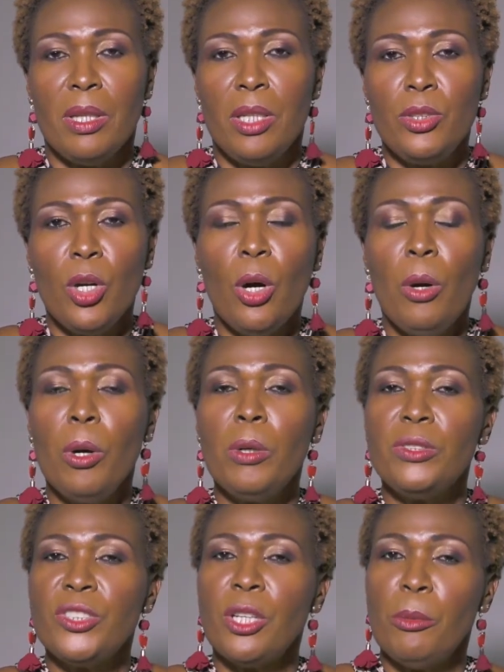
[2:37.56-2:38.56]
Now, how
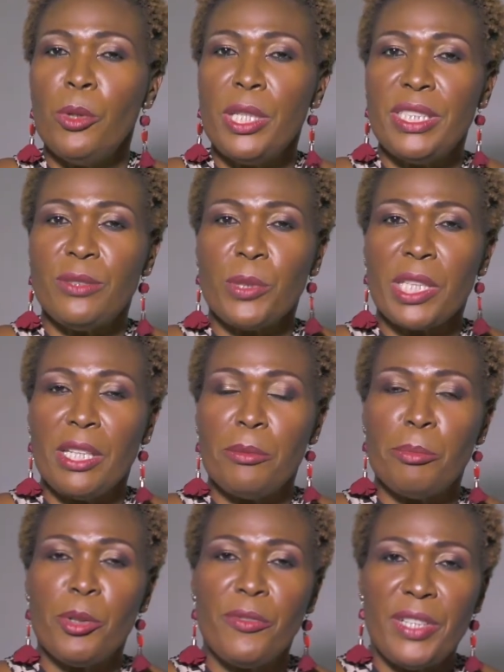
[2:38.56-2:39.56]
are some ways we
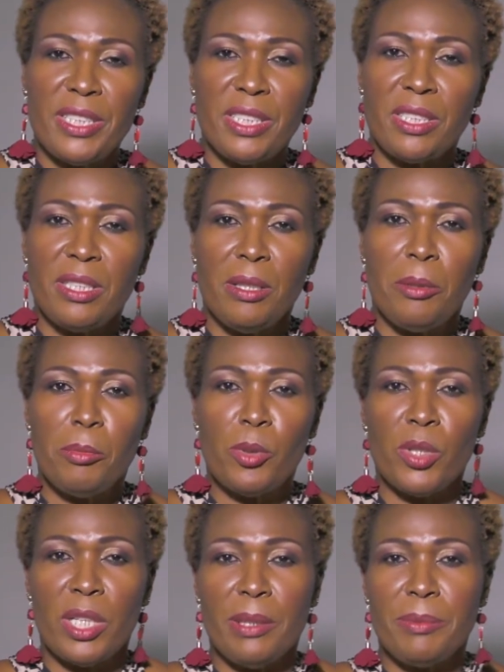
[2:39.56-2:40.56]
can prevent
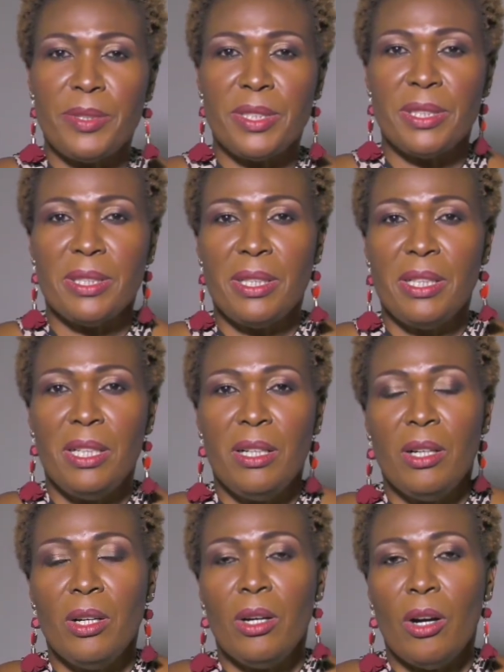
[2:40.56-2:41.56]
prolapse?
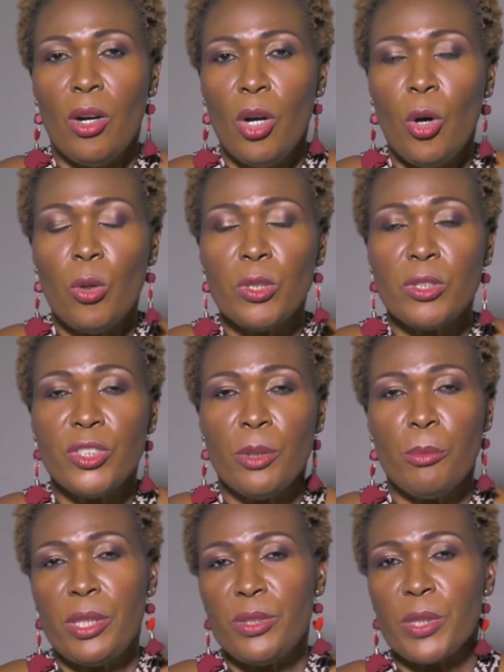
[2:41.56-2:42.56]
Or how are
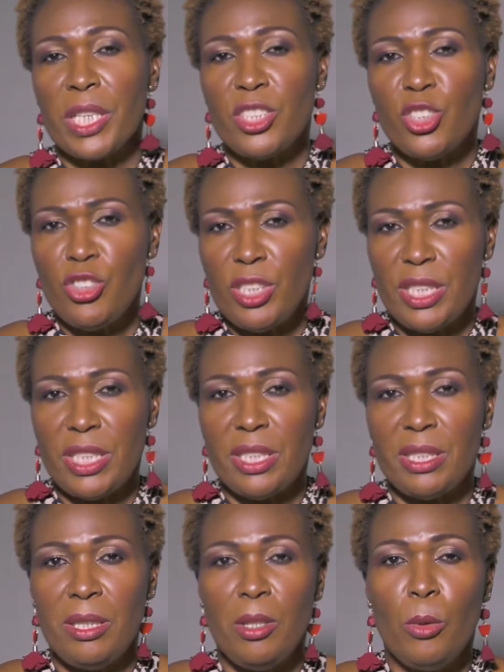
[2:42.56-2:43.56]
some ways we can treat
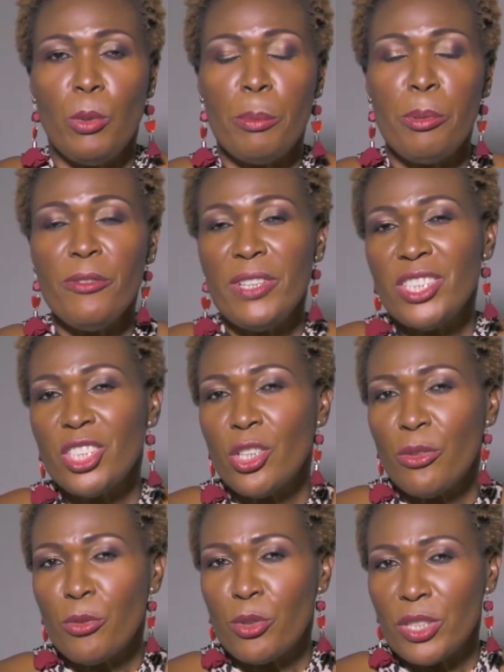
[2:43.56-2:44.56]
it? Well, prevention,
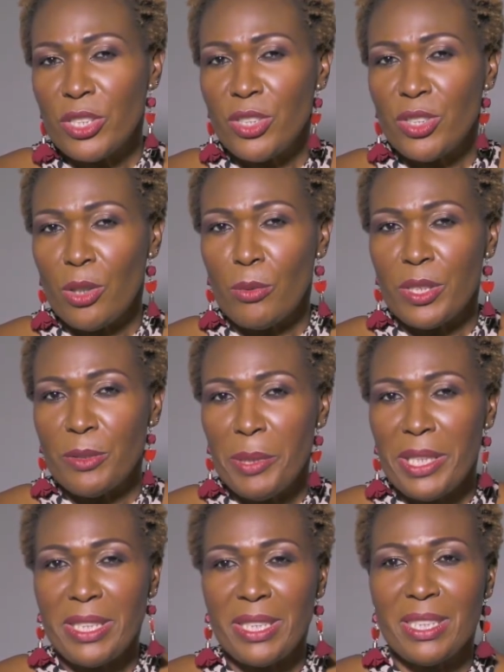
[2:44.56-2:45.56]
of course, is always the
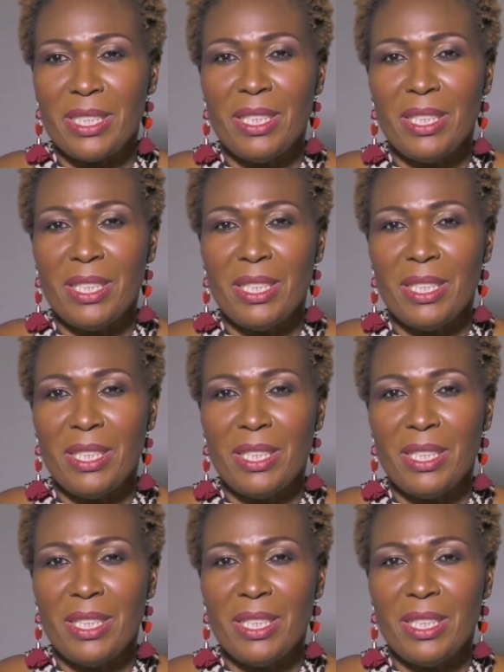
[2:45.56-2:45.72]
best.